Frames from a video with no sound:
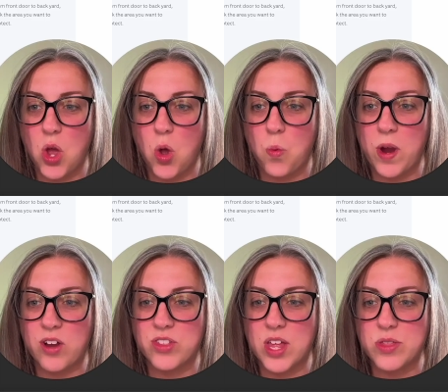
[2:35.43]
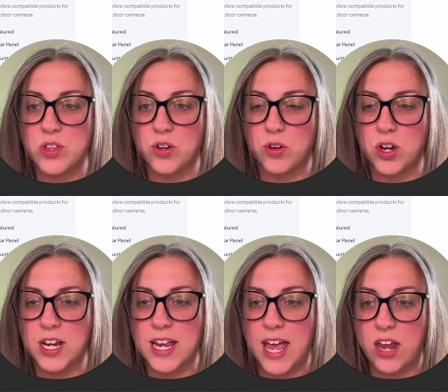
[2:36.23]
where then their
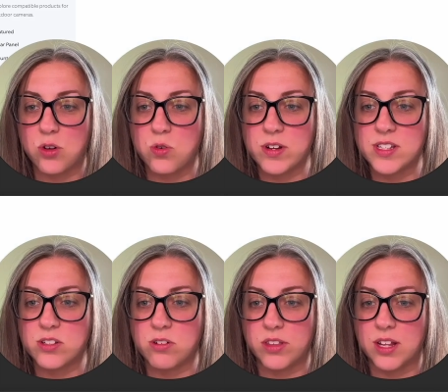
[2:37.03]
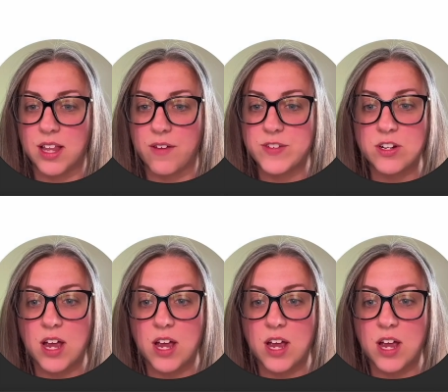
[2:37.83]
categories are on the left here.